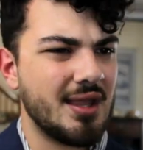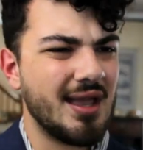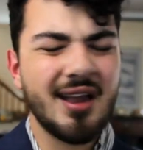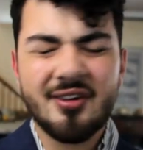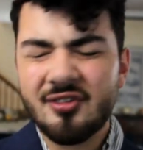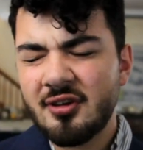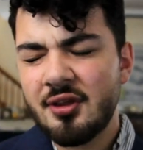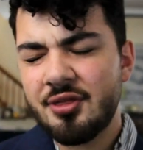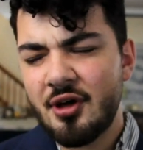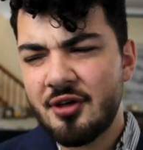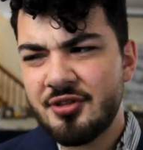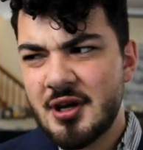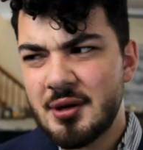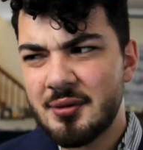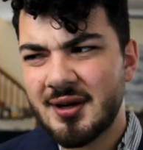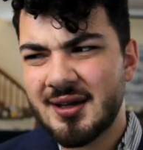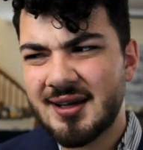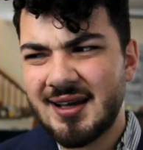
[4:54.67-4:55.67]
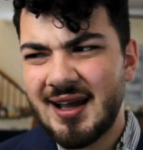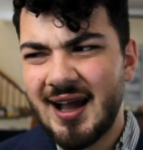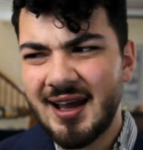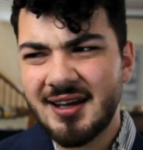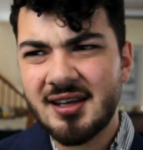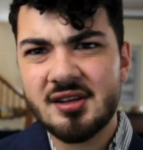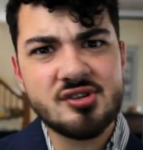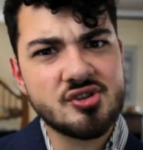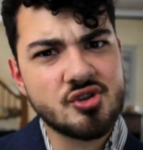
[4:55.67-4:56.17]
I actually thought they were
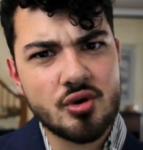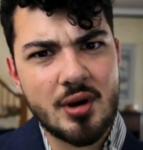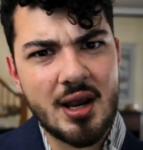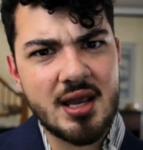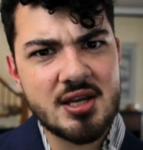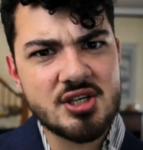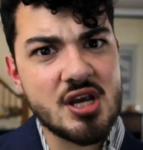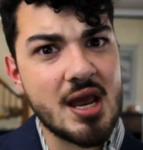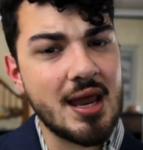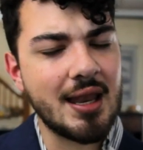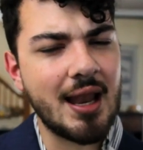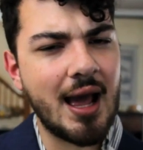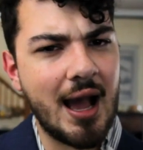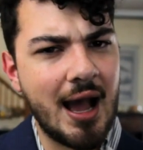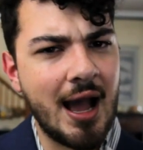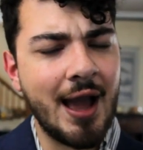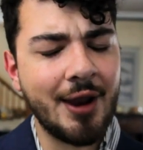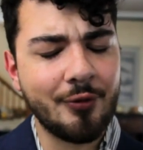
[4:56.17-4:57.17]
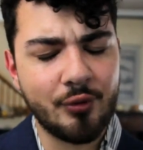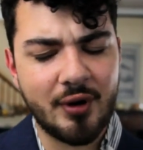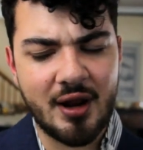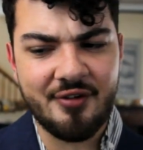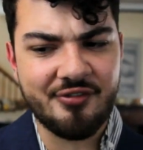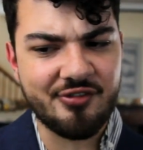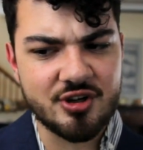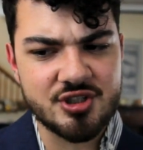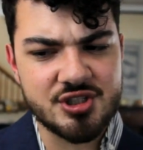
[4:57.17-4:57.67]
kind of strange and odd when
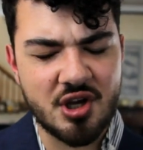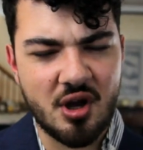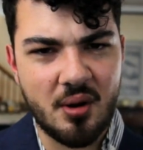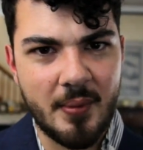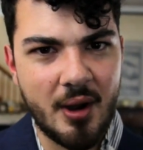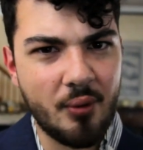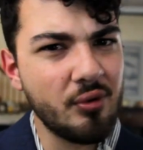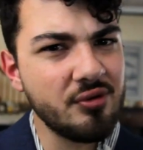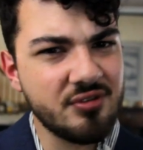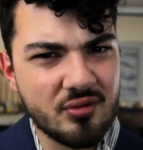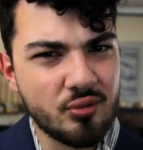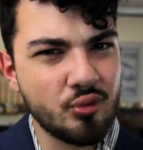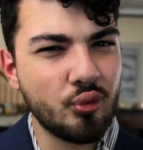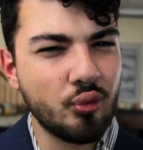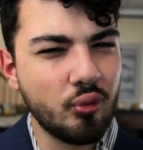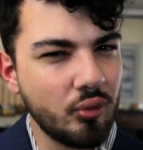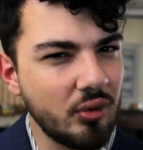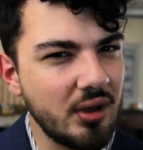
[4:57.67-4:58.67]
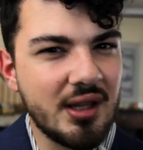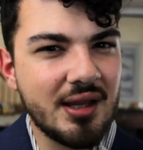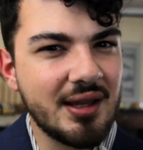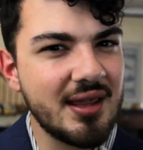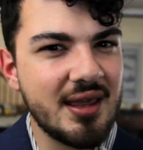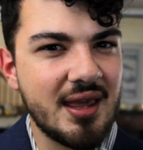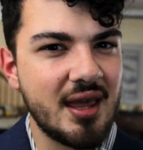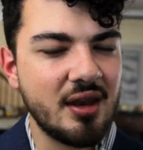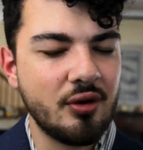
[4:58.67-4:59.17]
I first saw them. I wasn't
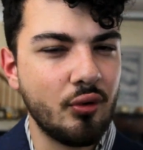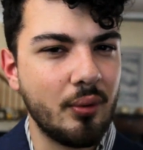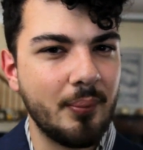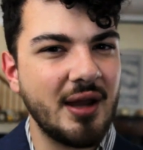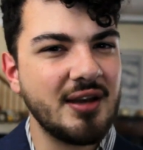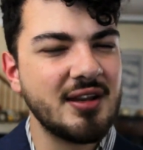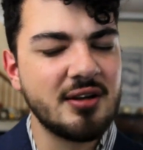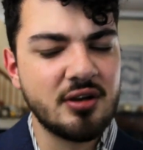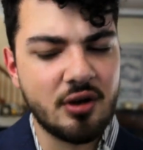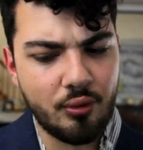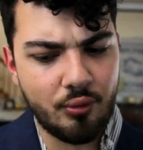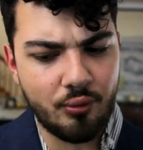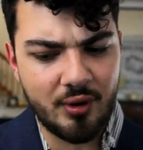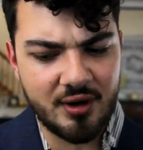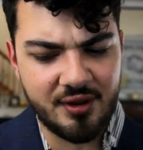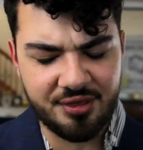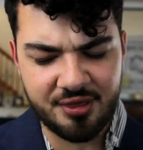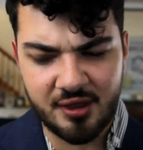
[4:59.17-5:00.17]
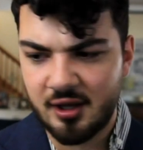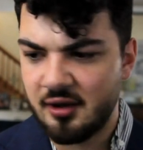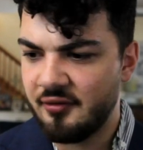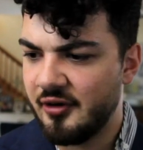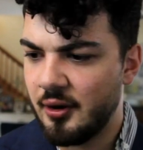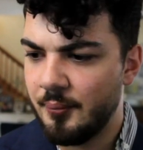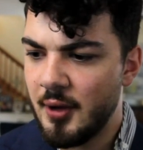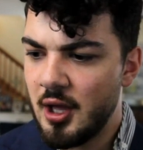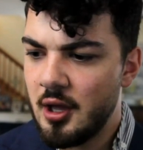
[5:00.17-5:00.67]
really into them. I didn't know what to think of
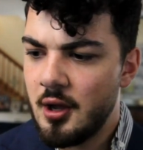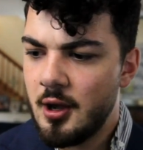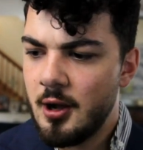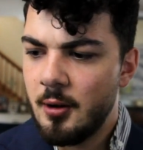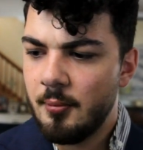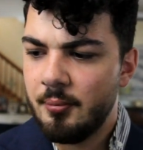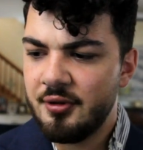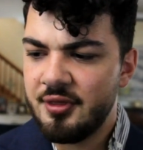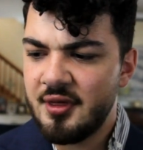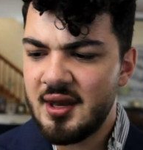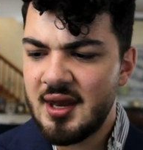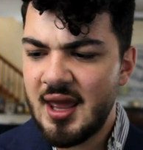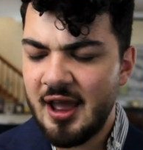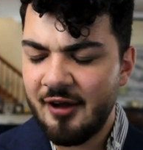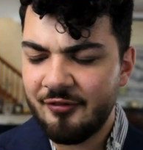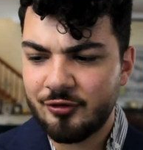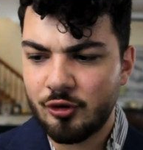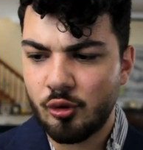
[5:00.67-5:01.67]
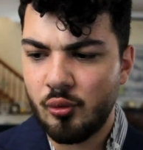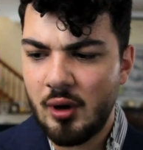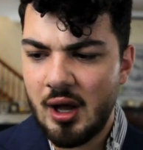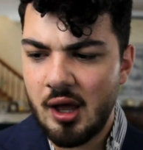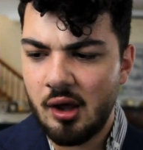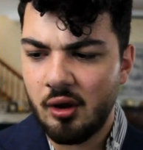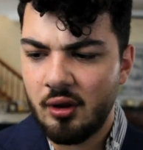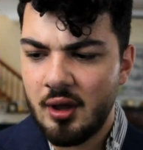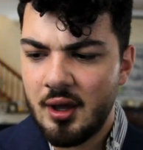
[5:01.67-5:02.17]
them. But then after a
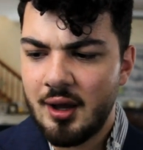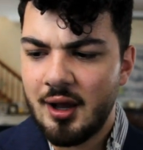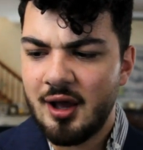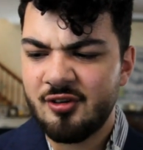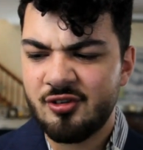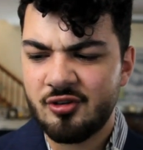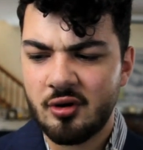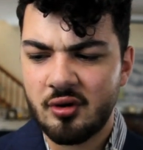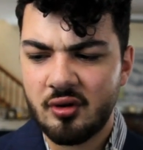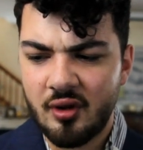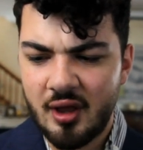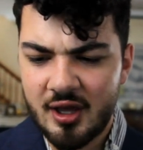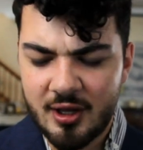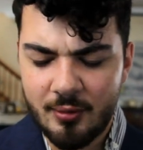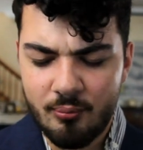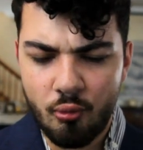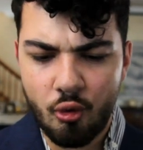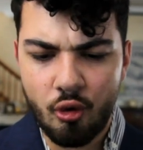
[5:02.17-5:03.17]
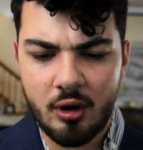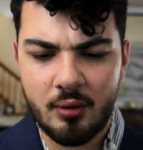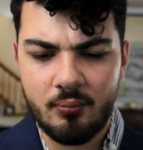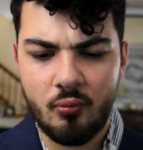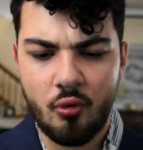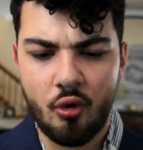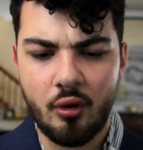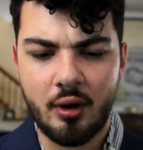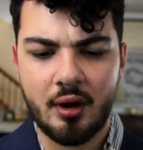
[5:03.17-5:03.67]
while, I started like them more and
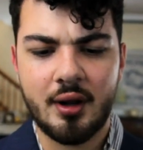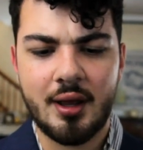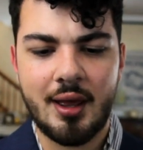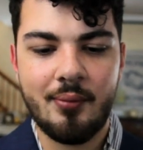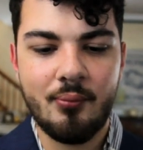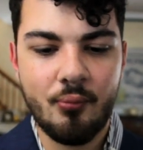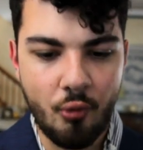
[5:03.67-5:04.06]
more and